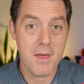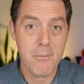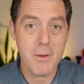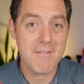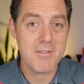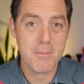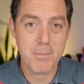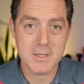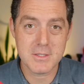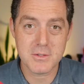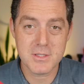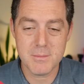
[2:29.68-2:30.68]
then we have the
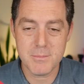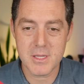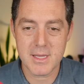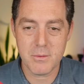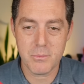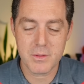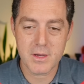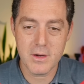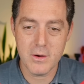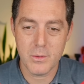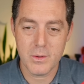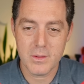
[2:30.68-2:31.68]
puzzle simulated with
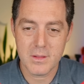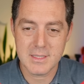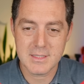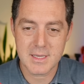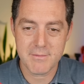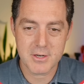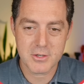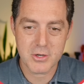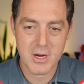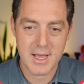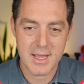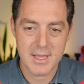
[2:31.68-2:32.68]
code. Let's give it a
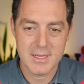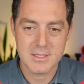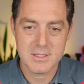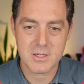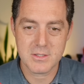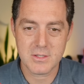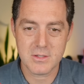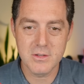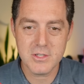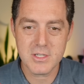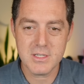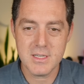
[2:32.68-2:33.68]
try. Start
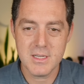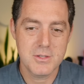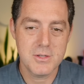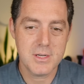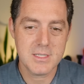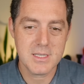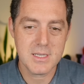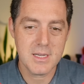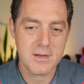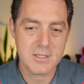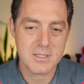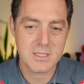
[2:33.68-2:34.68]
solution. So you can see
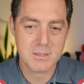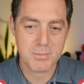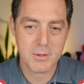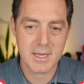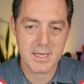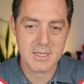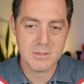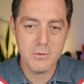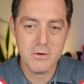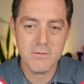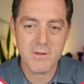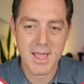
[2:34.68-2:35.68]
here it's displaying each
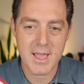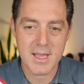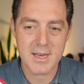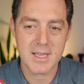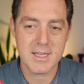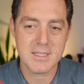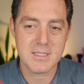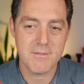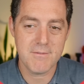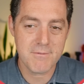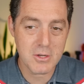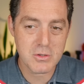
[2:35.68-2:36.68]
move and it's
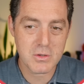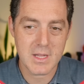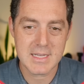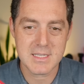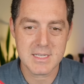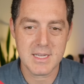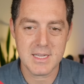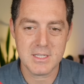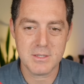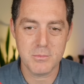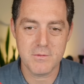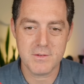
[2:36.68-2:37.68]
visualizing
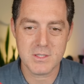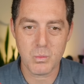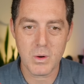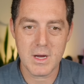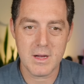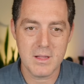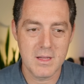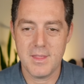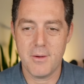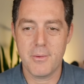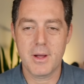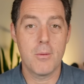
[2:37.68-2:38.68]
each move as well. And
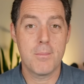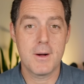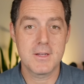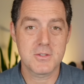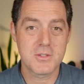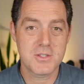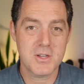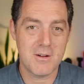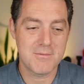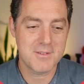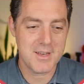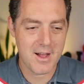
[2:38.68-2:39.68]
there we go, puzzle
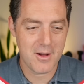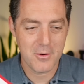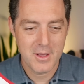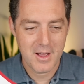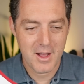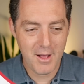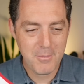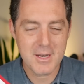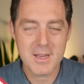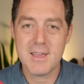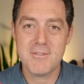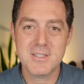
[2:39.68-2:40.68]
solved. Now, I'm gonna
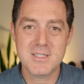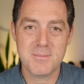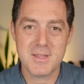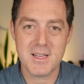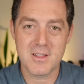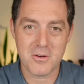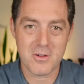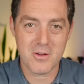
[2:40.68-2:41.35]
give it something a little